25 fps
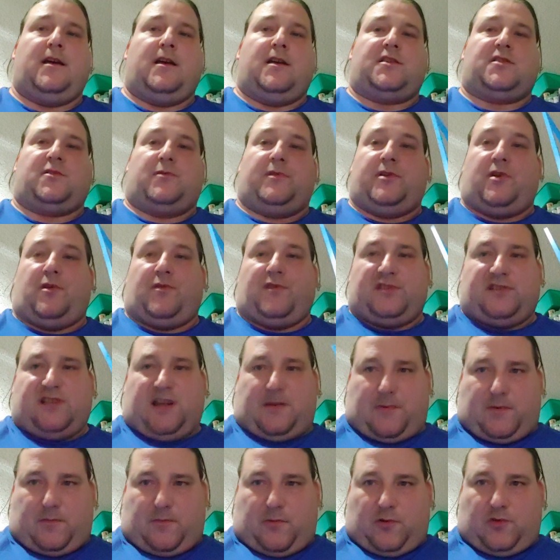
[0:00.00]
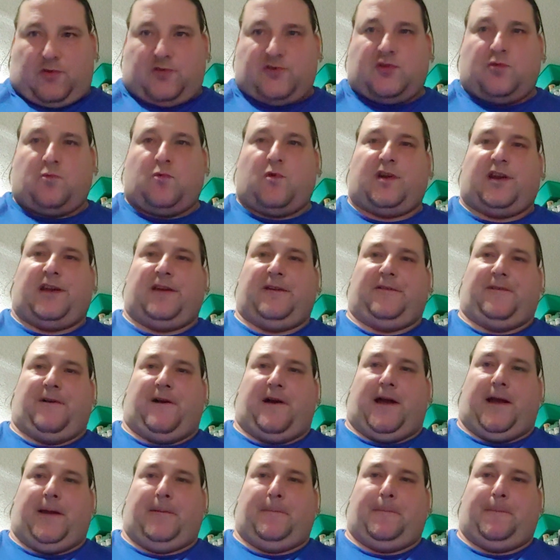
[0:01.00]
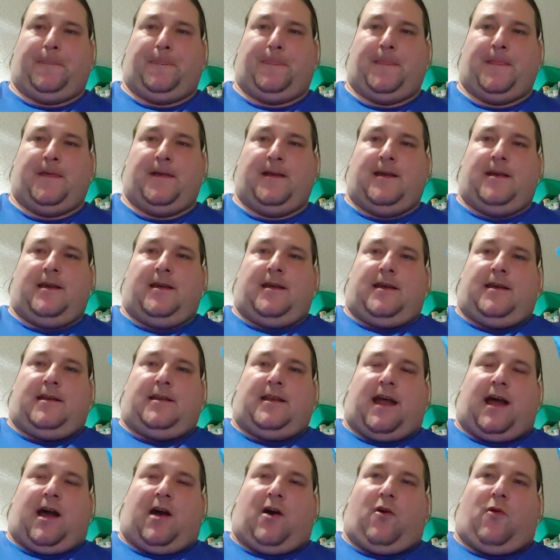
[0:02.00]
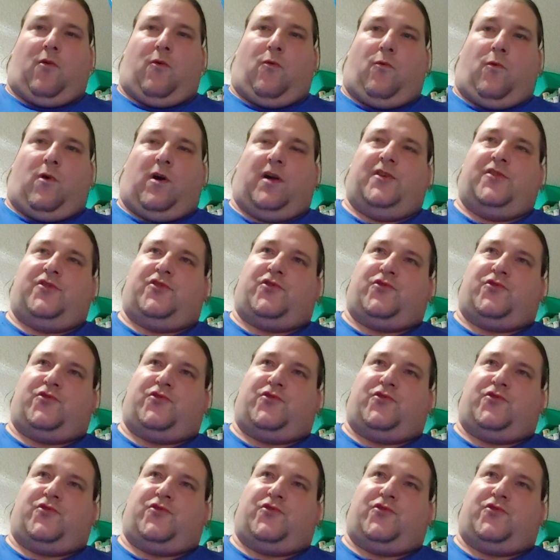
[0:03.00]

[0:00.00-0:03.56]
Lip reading: So we know the stepper motors are working fine. Now, one